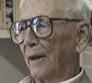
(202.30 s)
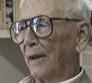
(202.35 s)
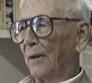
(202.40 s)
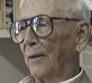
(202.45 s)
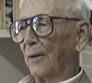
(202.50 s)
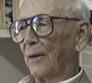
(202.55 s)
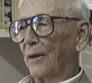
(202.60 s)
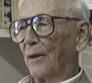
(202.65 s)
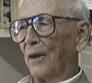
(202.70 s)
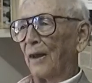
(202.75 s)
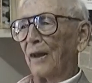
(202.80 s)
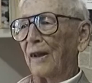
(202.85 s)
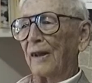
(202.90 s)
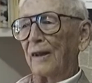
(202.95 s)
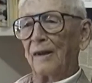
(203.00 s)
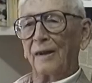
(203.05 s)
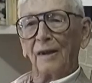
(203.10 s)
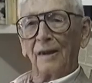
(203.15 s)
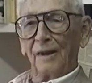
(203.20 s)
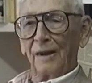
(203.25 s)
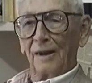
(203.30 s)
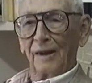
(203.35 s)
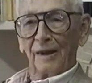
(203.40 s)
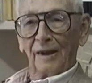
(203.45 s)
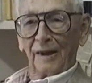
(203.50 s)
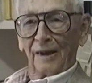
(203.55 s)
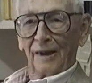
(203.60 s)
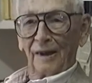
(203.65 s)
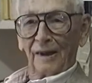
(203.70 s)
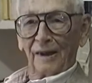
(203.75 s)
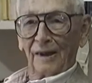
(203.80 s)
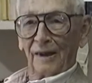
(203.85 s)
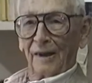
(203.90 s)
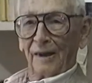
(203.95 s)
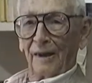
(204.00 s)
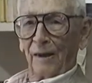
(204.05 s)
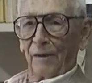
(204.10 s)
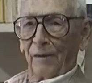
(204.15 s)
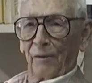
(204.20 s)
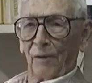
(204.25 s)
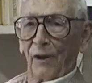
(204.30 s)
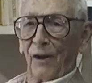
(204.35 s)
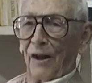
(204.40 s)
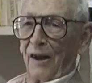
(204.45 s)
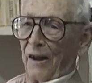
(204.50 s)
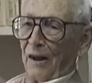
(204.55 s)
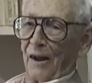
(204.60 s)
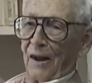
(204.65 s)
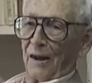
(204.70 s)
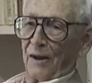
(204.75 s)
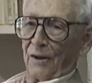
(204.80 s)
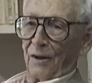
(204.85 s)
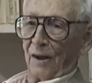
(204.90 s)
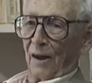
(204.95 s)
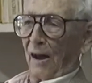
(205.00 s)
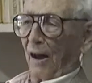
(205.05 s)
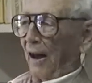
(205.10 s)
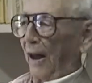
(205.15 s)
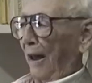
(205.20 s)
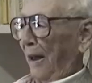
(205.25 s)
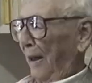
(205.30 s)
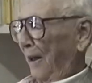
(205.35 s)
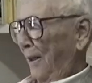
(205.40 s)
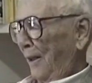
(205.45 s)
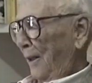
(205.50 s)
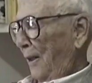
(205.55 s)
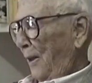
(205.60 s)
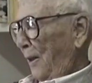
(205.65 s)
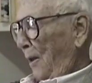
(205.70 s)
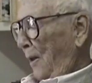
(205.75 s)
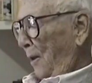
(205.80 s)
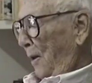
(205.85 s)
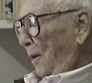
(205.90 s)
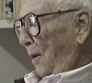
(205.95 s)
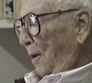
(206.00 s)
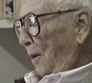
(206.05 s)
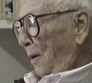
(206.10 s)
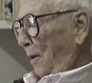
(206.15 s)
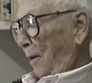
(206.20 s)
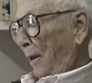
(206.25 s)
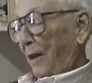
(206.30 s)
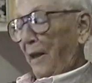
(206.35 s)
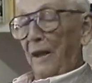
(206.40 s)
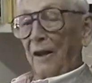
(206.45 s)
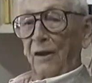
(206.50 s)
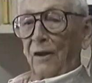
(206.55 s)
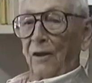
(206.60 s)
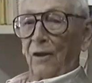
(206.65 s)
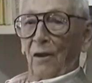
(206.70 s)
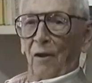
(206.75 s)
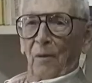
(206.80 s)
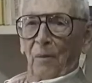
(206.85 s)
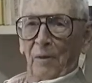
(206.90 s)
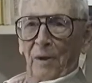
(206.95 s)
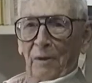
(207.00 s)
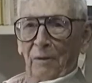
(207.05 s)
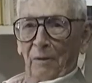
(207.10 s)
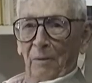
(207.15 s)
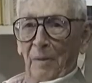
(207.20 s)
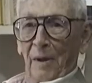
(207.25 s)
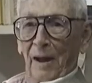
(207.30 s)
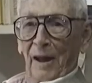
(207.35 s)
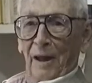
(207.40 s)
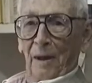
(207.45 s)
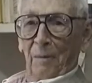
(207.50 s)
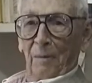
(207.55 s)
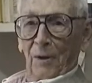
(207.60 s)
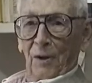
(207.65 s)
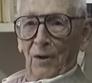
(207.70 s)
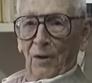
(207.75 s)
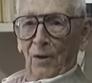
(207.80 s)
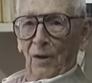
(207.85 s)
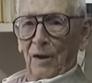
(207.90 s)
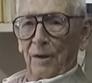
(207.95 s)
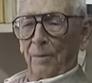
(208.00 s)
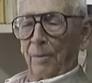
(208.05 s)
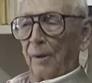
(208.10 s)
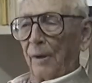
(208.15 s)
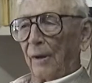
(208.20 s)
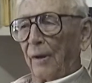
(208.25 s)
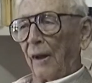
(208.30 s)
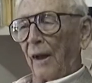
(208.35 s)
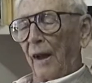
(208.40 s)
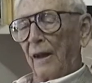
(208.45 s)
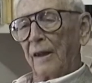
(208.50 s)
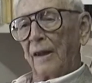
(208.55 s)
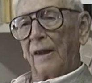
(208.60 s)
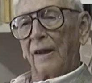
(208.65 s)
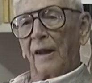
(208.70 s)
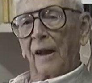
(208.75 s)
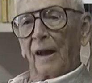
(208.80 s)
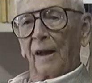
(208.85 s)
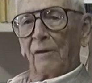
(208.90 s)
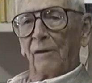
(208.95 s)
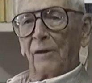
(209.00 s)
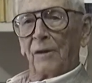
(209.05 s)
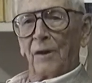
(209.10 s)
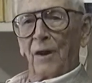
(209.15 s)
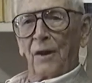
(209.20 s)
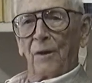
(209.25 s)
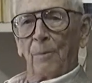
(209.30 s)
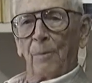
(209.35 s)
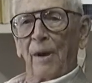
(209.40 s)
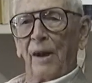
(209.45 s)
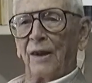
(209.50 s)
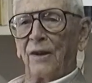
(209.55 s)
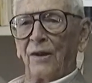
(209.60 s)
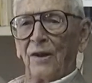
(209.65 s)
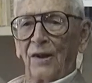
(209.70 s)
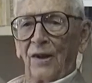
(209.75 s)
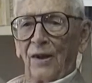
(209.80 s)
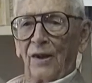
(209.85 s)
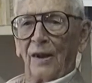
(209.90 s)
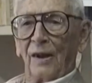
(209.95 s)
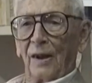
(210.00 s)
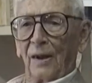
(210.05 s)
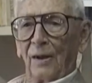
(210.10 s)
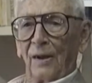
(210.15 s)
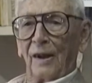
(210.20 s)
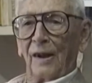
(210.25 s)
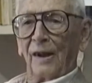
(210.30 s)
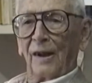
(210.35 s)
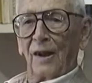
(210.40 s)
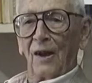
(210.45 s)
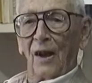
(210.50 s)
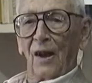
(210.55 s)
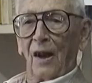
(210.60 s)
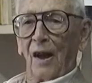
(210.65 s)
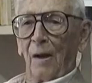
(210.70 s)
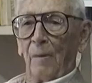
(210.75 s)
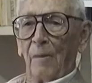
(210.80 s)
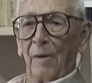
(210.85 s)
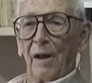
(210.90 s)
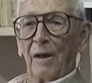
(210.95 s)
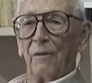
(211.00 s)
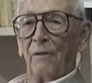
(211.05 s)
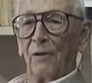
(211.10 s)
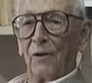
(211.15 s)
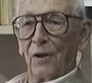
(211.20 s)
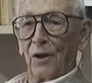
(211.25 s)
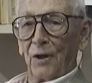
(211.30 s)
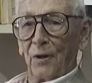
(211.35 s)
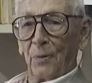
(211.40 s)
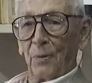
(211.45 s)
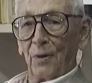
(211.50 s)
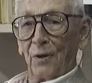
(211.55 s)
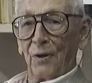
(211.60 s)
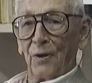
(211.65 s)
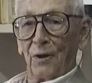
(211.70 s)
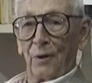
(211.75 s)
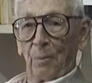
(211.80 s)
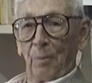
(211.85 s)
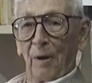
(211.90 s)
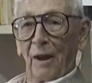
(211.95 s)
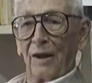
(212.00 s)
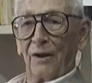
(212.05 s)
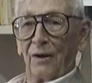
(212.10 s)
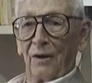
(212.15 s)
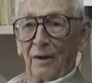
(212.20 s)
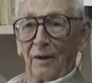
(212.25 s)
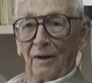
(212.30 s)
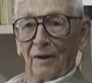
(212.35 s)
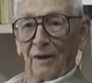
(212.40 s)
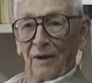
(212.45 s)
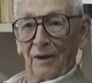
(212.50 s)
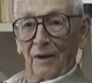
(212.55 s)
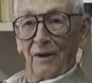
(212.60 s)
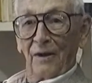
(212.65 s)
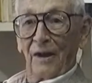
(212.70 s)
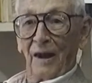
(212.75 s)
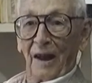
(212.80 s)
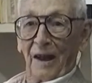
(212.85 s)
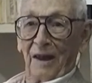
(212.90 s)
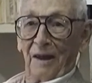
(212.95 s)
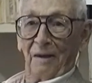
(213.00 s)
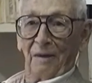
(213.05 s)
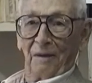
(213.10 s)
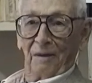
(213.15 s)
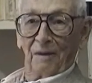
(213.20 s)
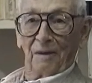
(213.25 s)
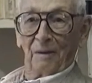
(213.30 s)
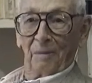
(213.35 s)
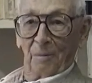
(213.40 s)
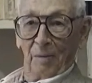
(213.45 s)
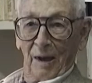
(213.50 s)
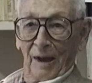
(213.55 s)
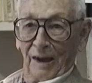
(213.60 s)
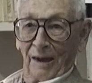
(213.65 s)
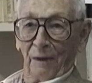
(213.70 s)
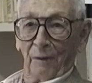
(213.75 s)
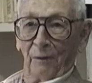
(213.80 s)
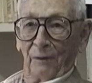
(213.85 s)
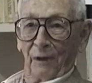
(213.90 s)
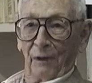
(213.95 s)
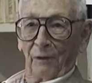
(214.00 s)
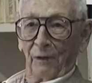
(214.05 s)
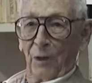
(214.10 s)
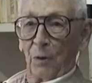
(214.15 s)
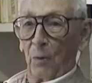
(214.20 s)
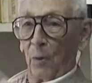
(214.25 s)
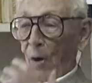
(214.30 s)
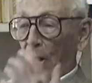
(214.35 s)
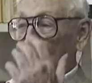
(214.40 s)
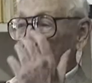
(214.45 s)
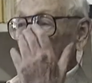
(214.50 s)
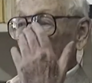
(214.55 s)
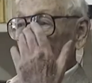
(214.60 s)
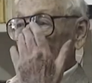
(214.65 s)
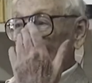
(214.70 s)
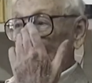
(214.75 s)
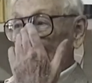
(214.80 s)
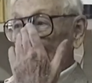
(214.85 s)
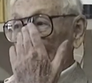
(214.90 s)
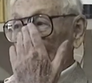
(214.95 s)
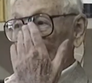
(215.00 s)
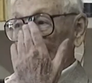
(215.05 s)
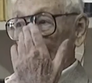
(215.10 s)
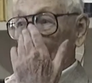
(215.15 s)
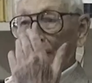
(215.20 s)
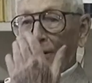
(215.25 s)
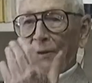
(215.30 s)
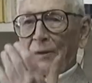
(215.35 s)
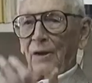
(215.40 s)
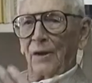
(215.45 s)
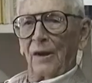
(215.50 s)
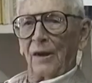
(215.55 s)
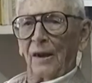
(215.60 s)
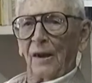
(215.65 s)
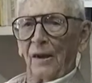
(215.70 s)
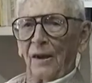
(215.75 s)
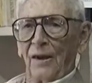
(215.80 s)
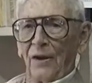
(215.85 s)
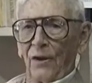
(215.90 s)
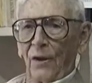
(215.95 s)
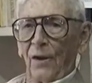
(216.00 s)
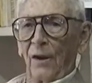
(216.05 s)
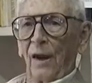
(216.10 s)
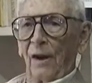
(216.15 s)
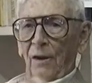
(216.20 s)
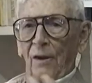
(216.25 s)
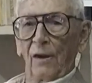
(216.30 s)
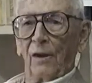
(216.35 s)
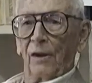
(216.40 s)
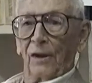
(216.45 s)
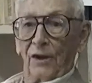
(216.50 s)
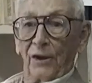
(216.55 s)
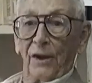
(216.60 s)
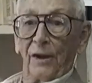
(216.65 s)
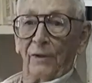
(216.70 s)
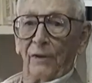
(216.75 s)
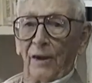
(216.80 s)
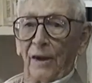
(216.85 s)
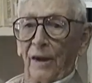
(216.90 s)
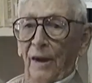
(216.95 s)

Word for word: he was a very nice guy. And he didn't know me from Adam, of course, but I didn't have an inspection sticker on the car. May 1st was inspection date back in 51. I don't know if it still is or not. No, it's different